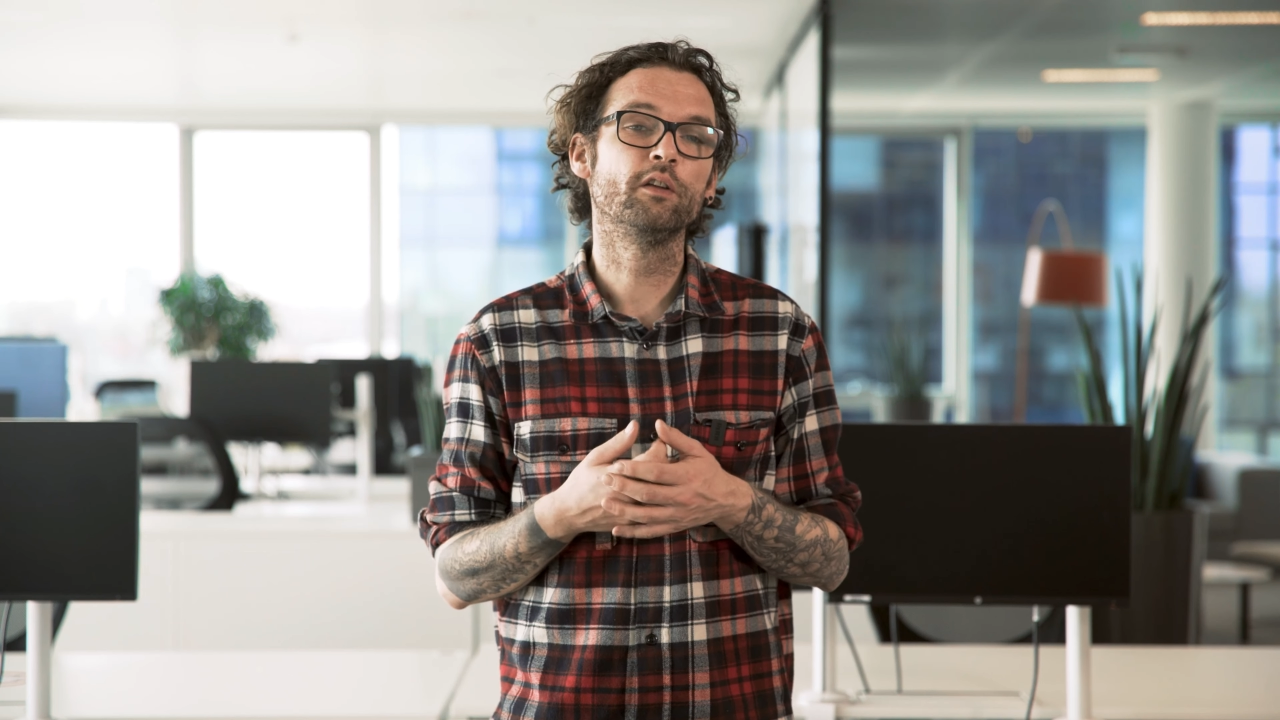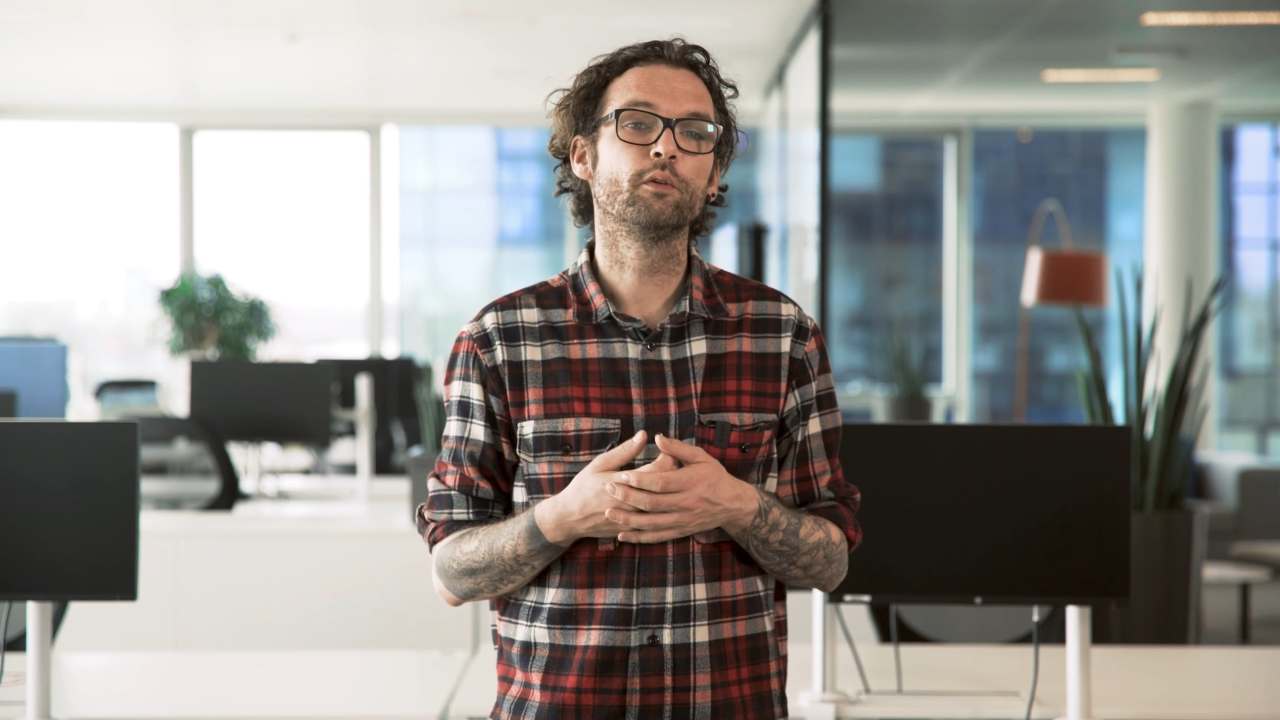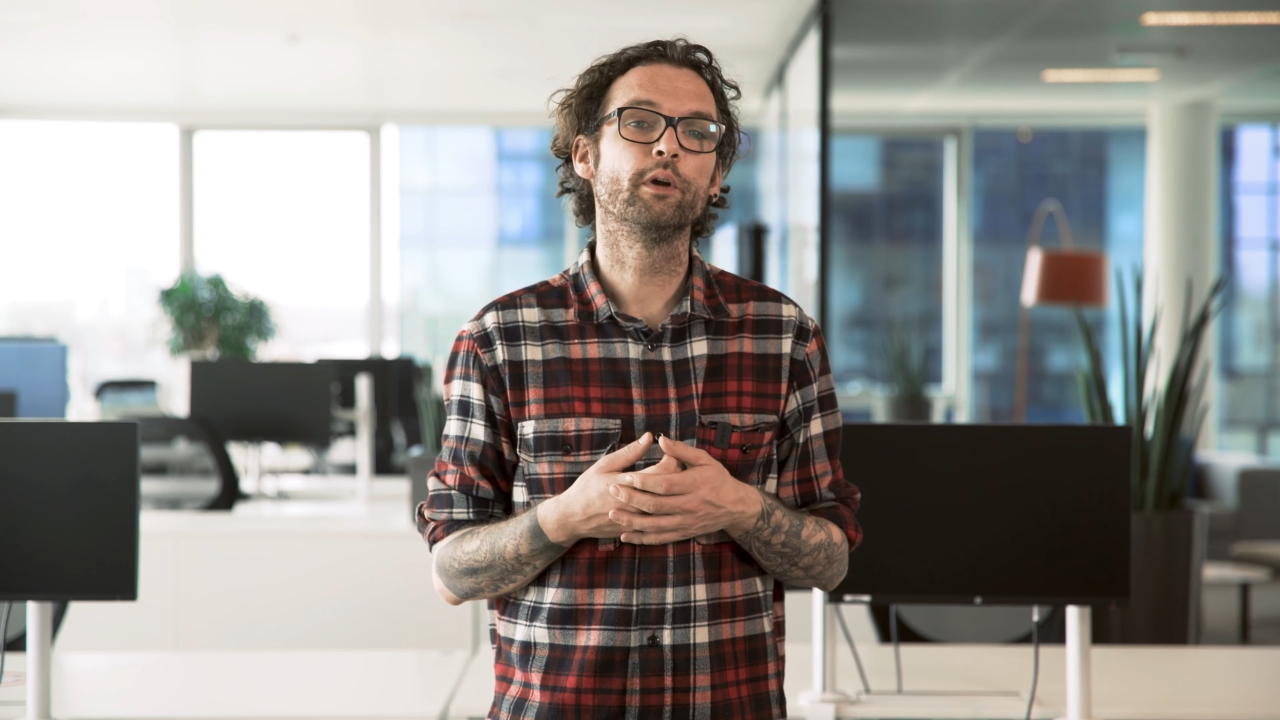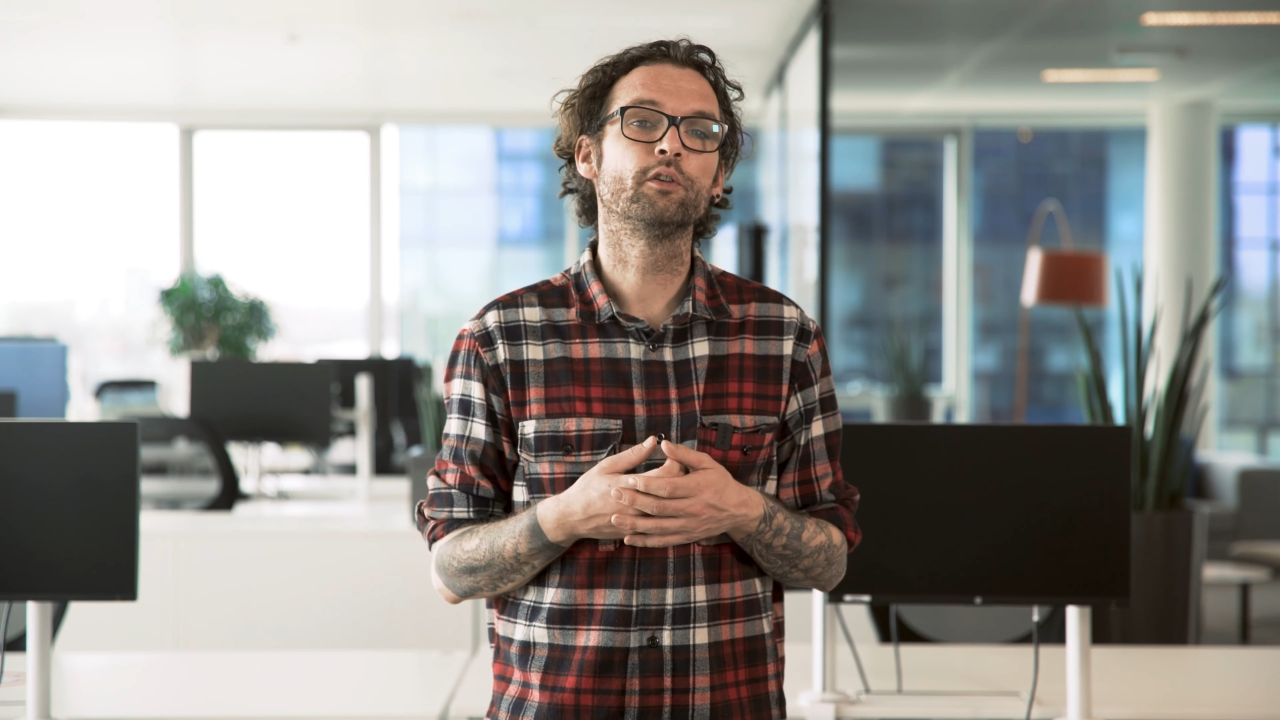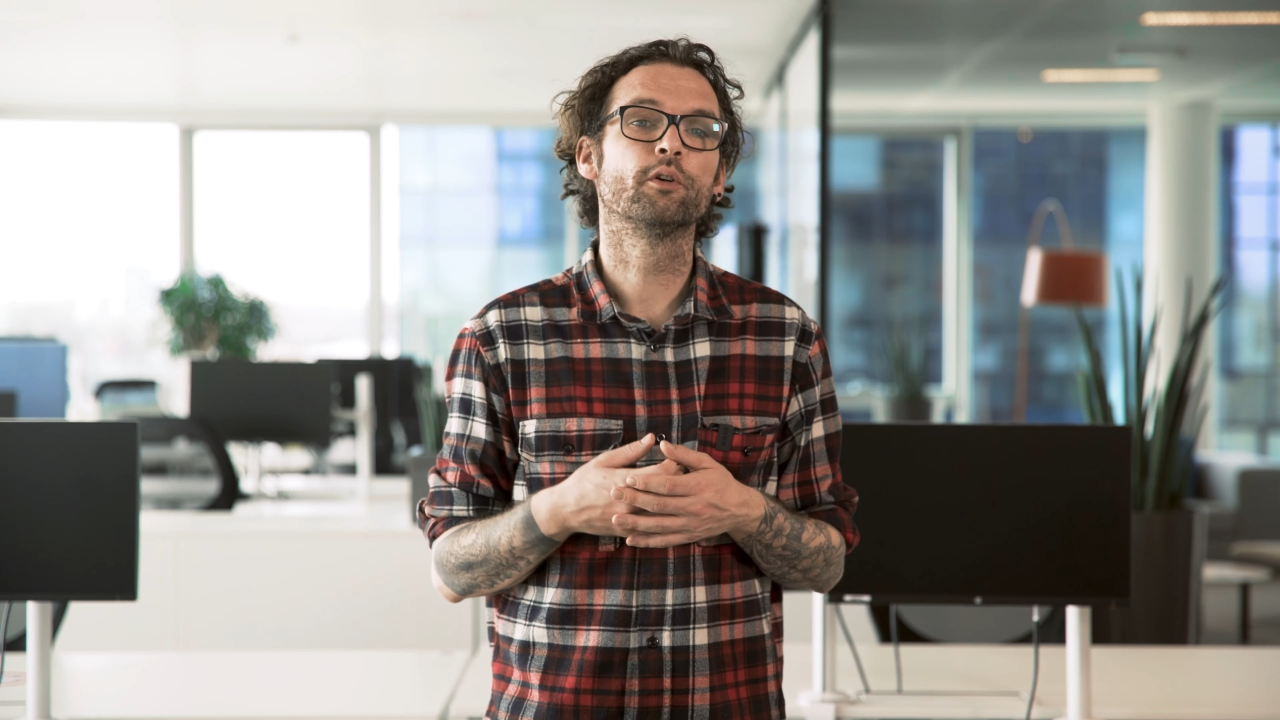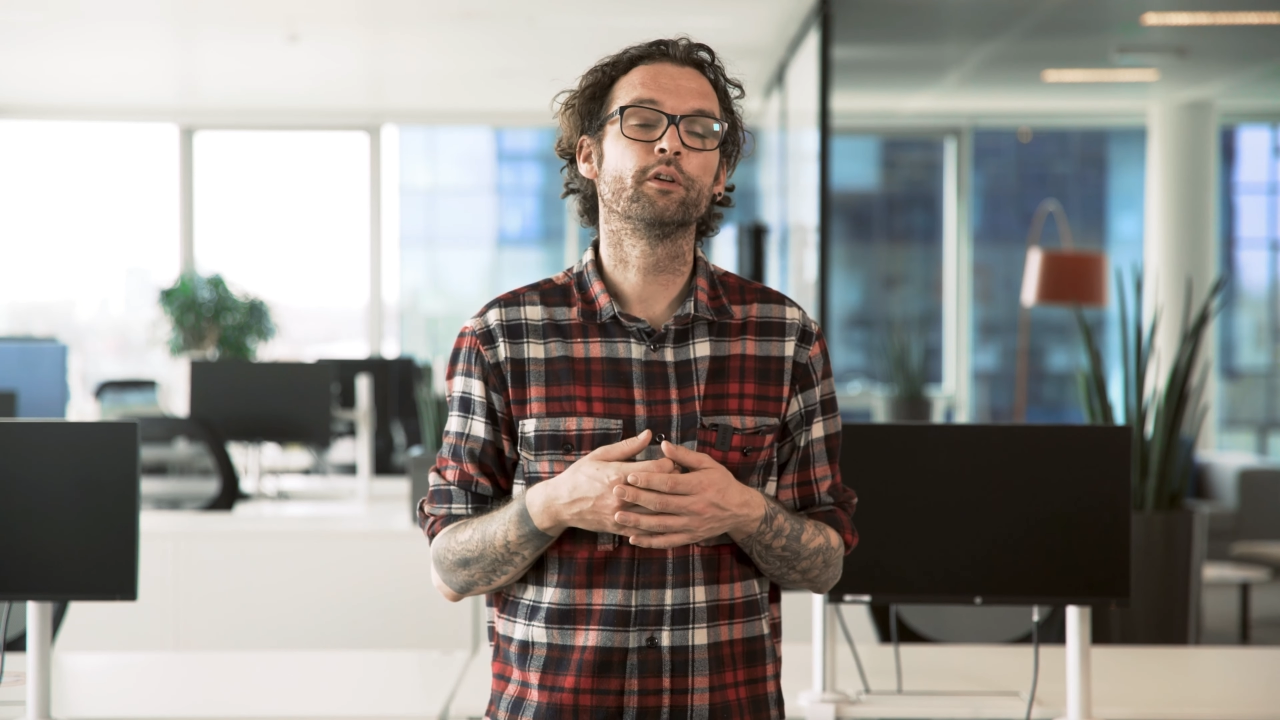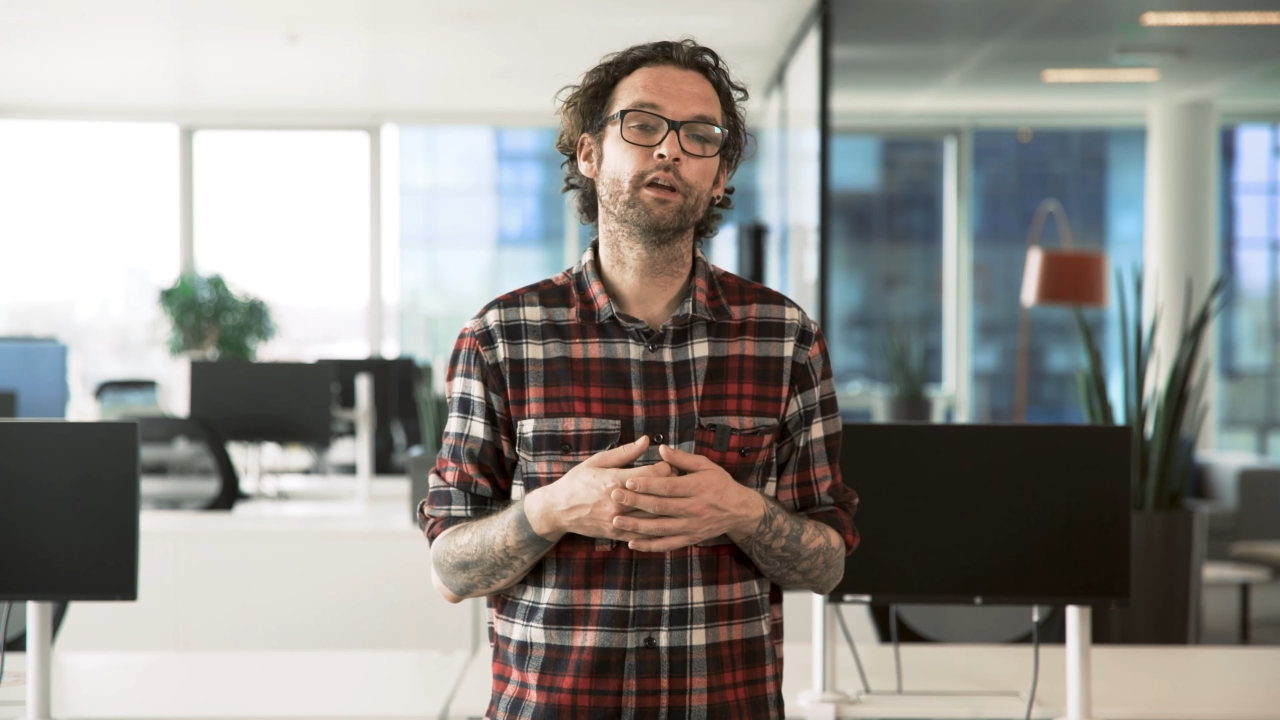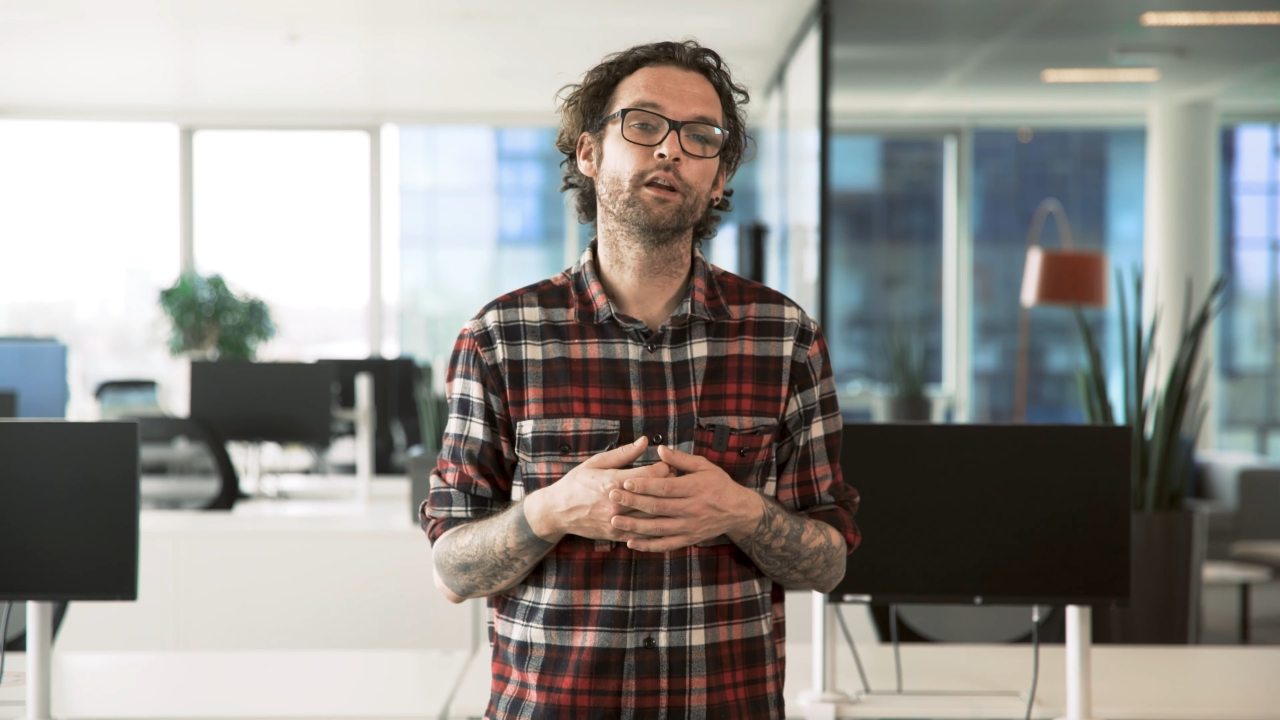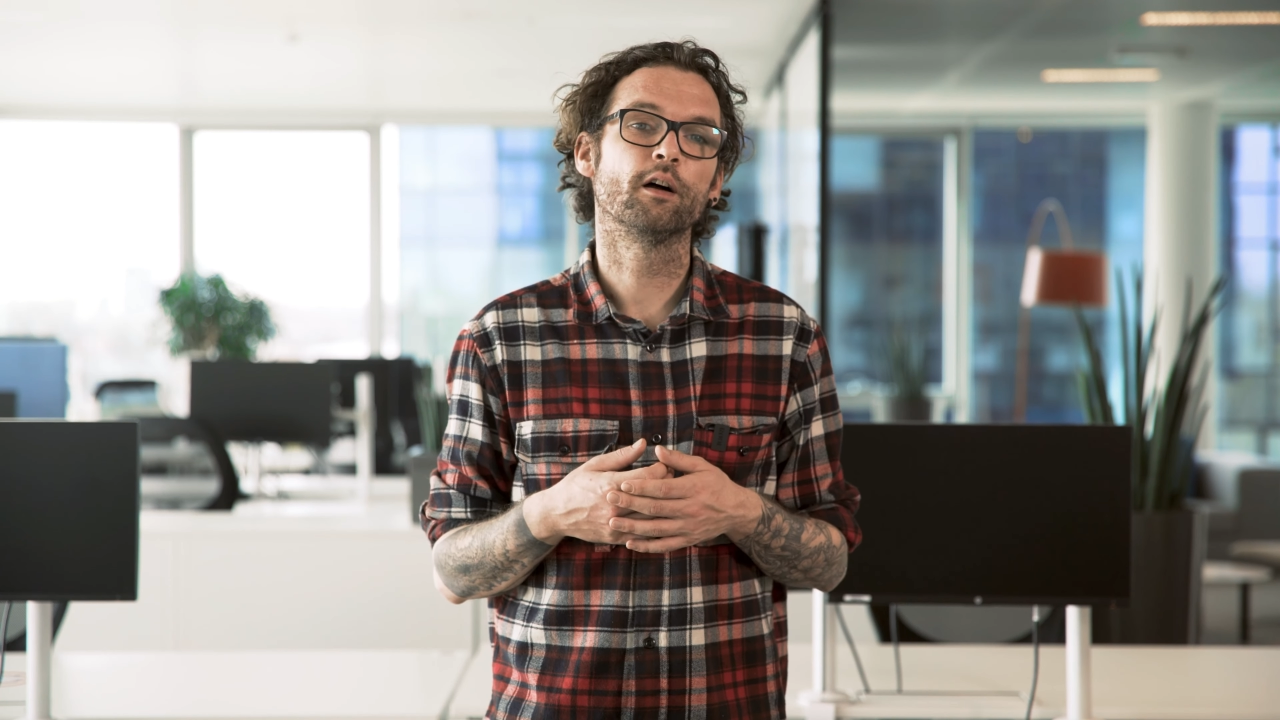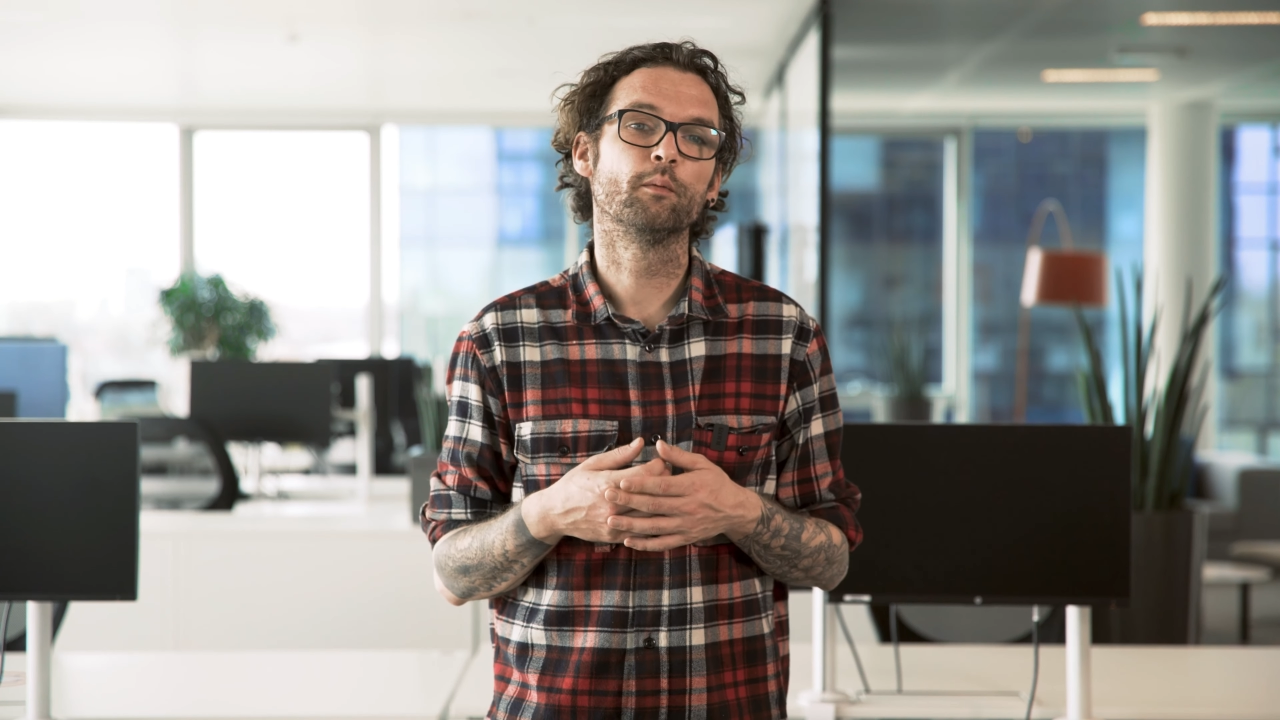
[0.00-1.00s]
integrate your
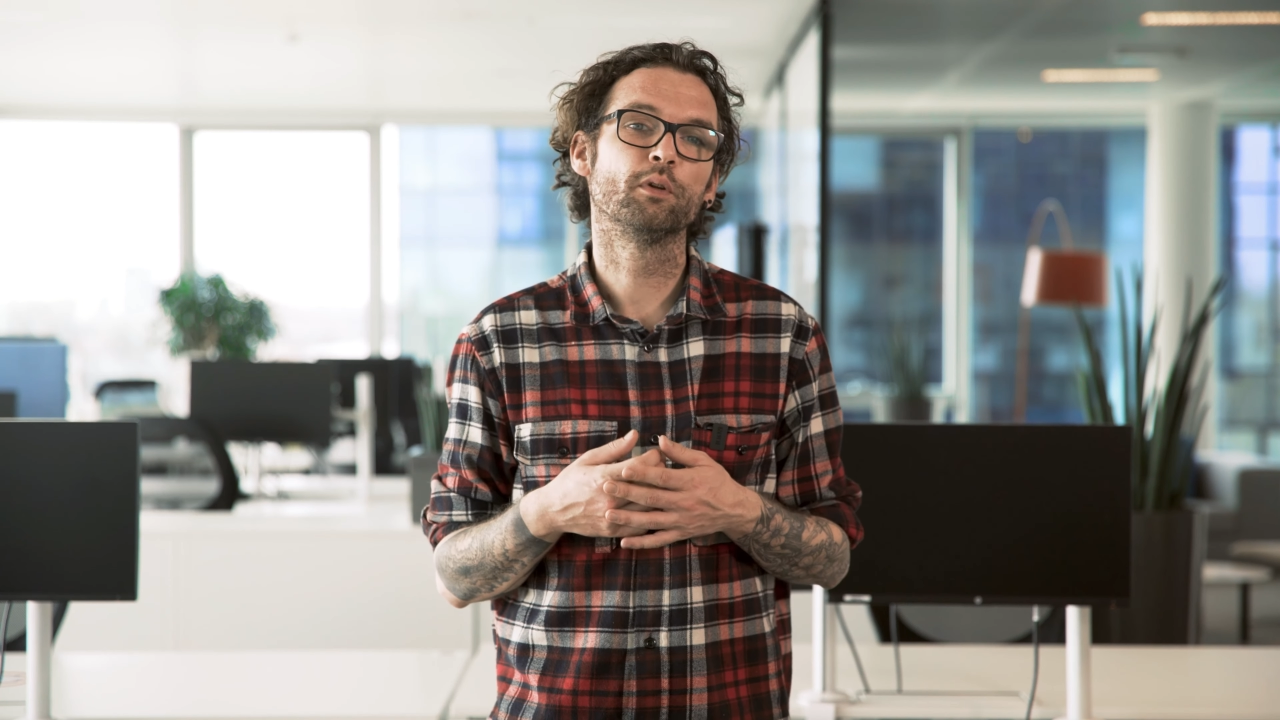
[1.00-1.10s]
data